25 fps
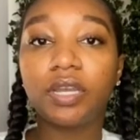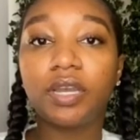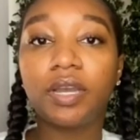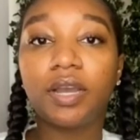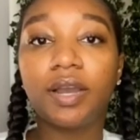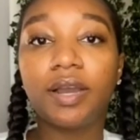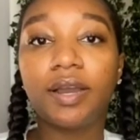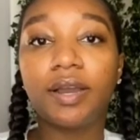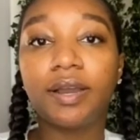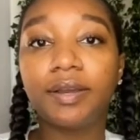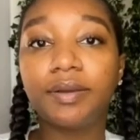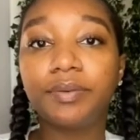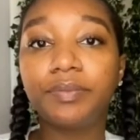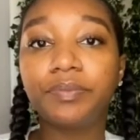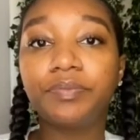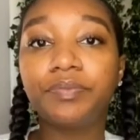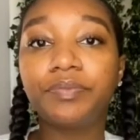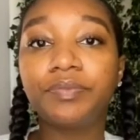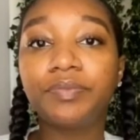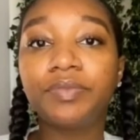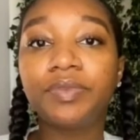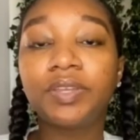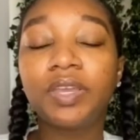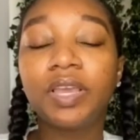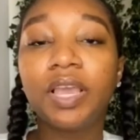
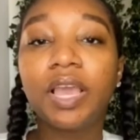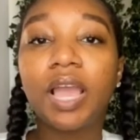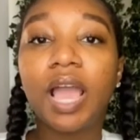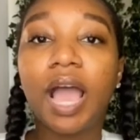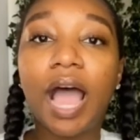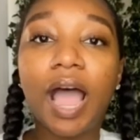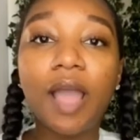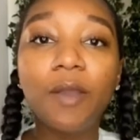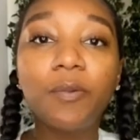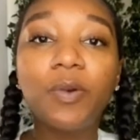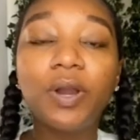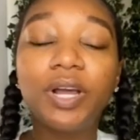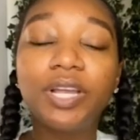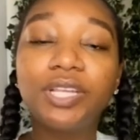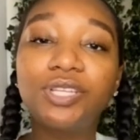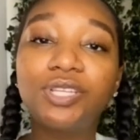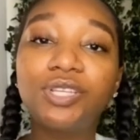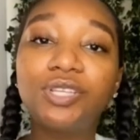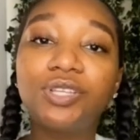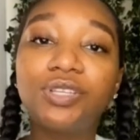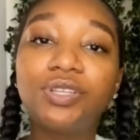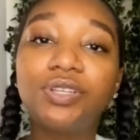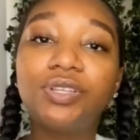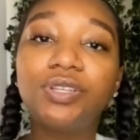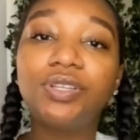I
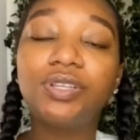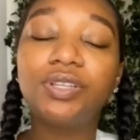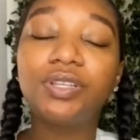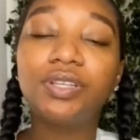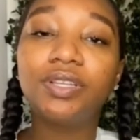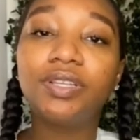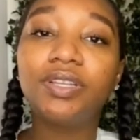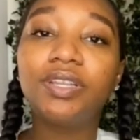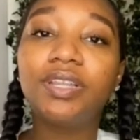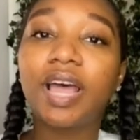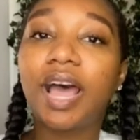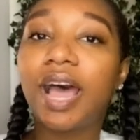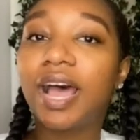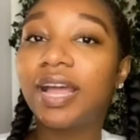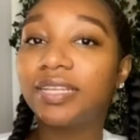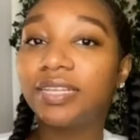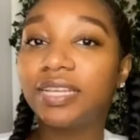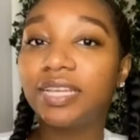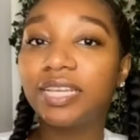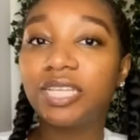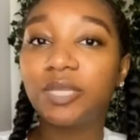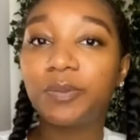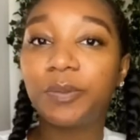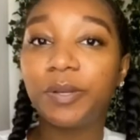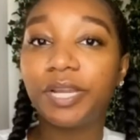was not
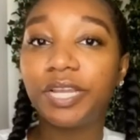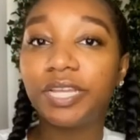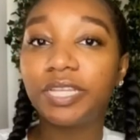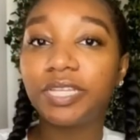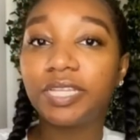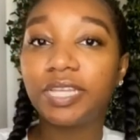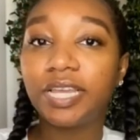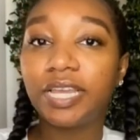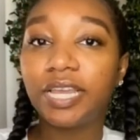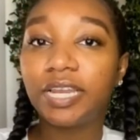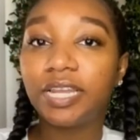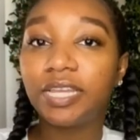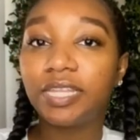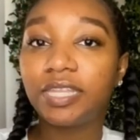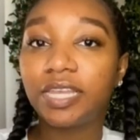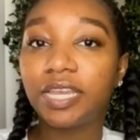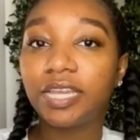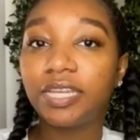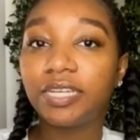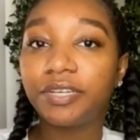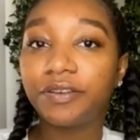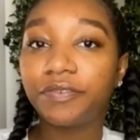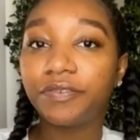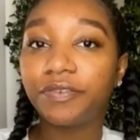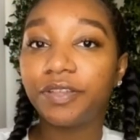experiencing
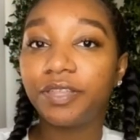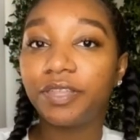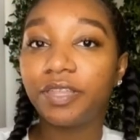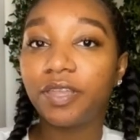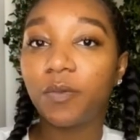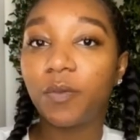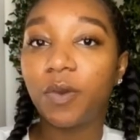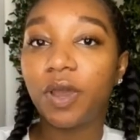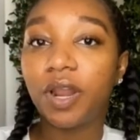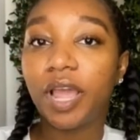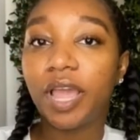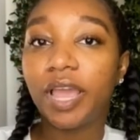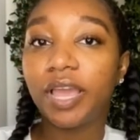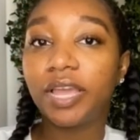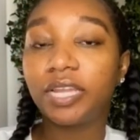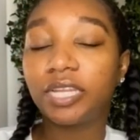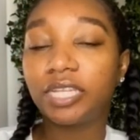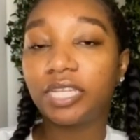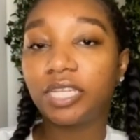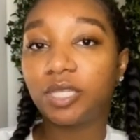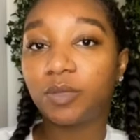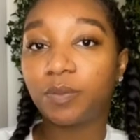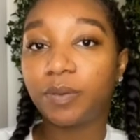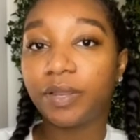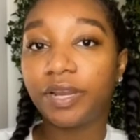anything different than what I had
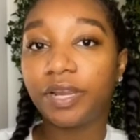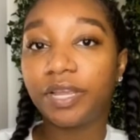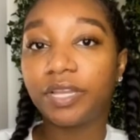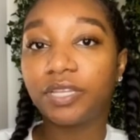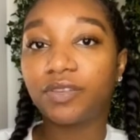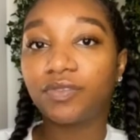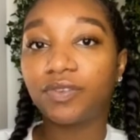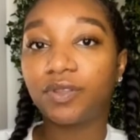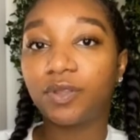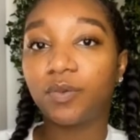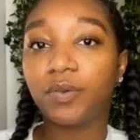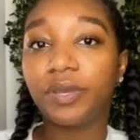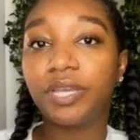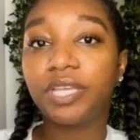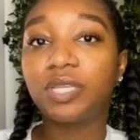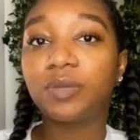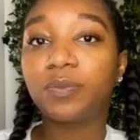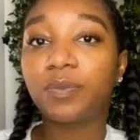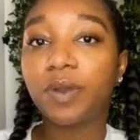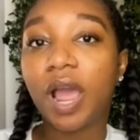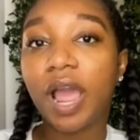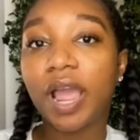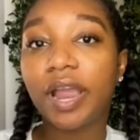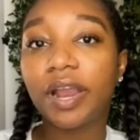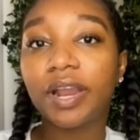experienced for the weeks
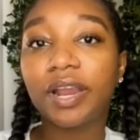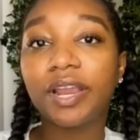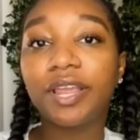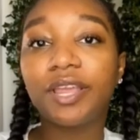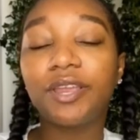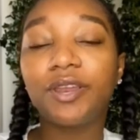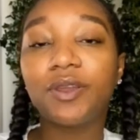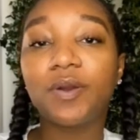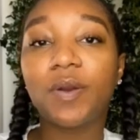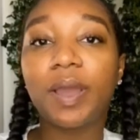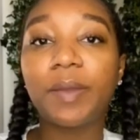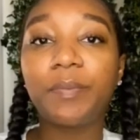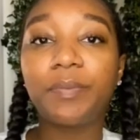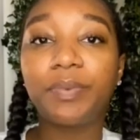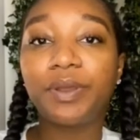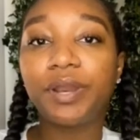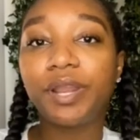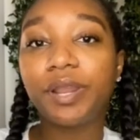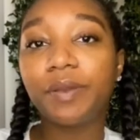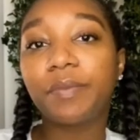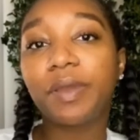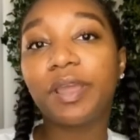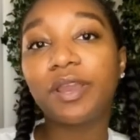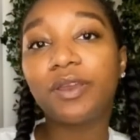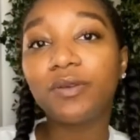prior. You know, I put
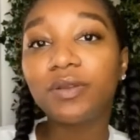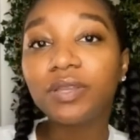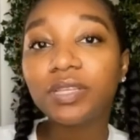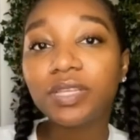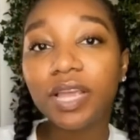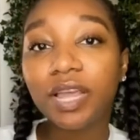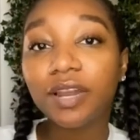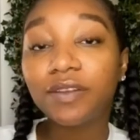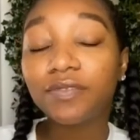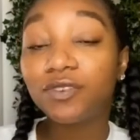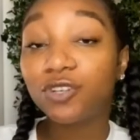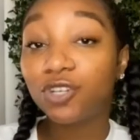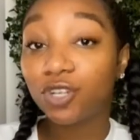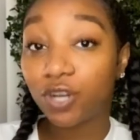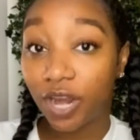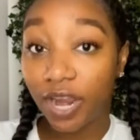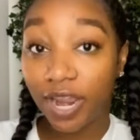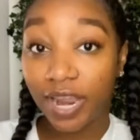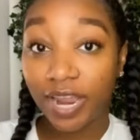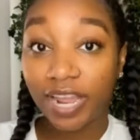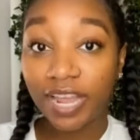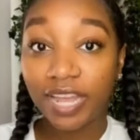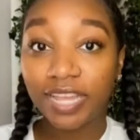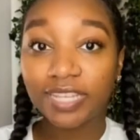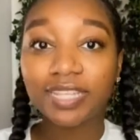in my new set of
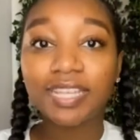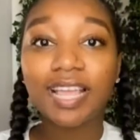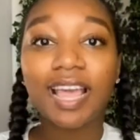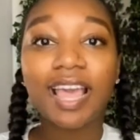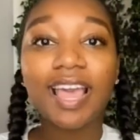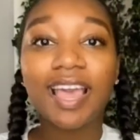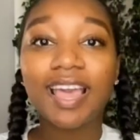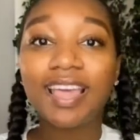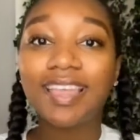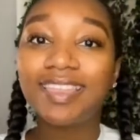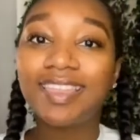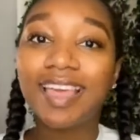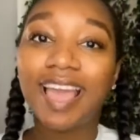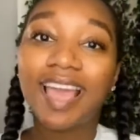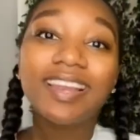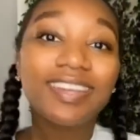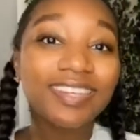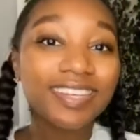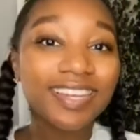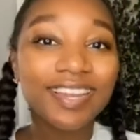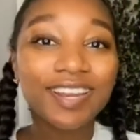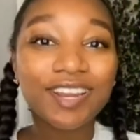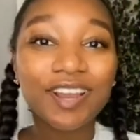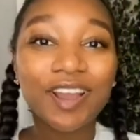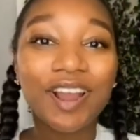trays. That
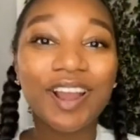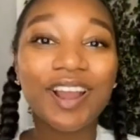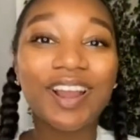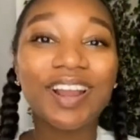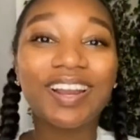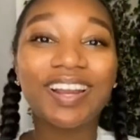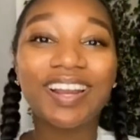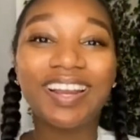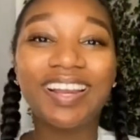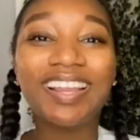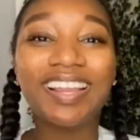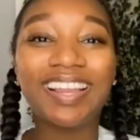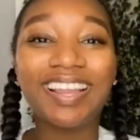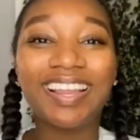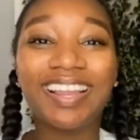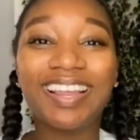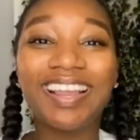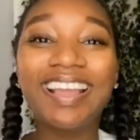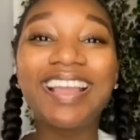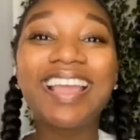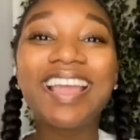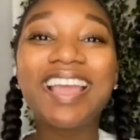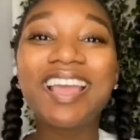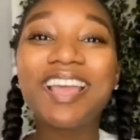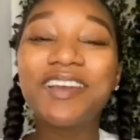did hurt.
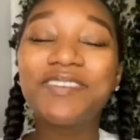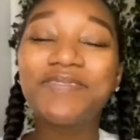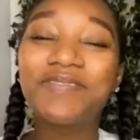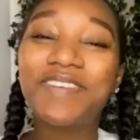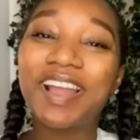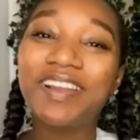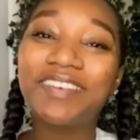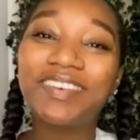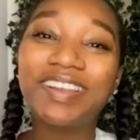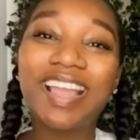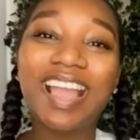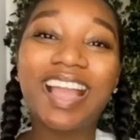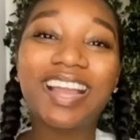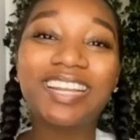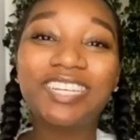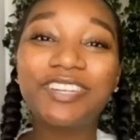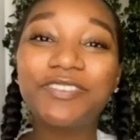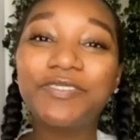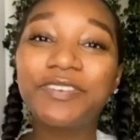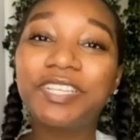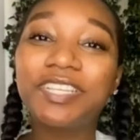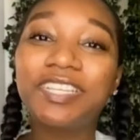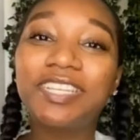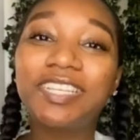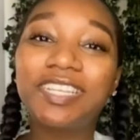My
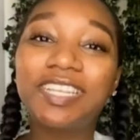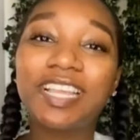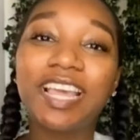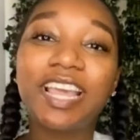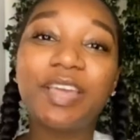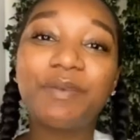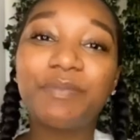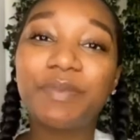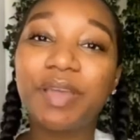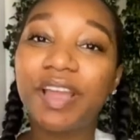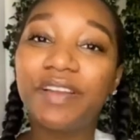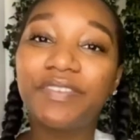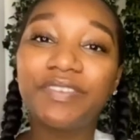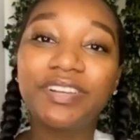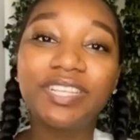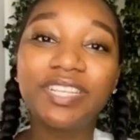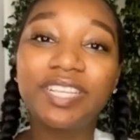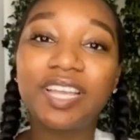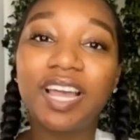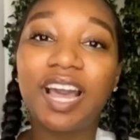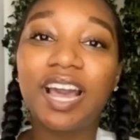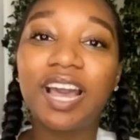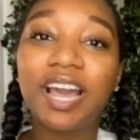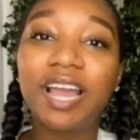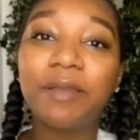reaction was the same every
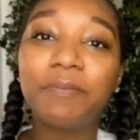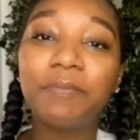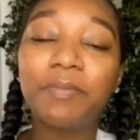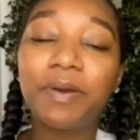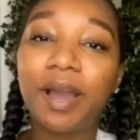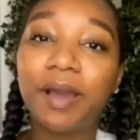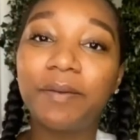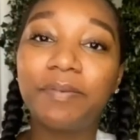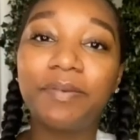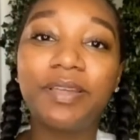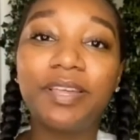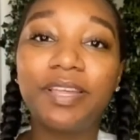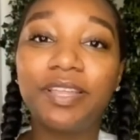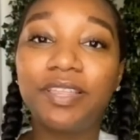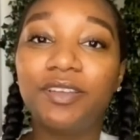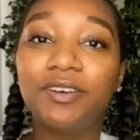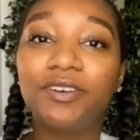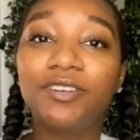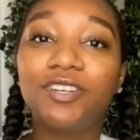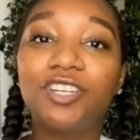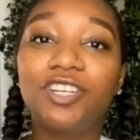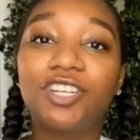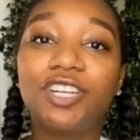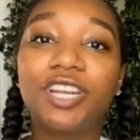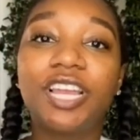time. Popping in
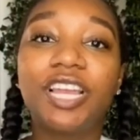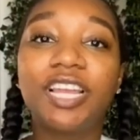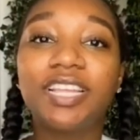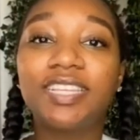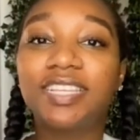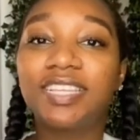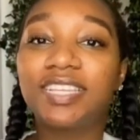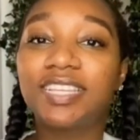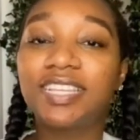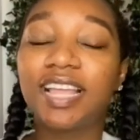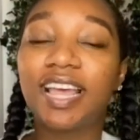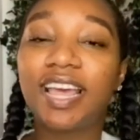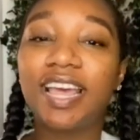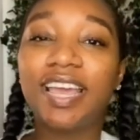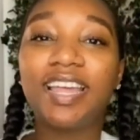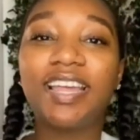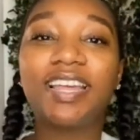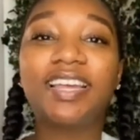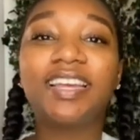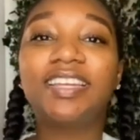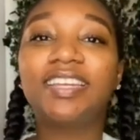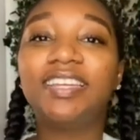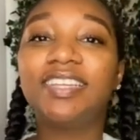those trays, it's like,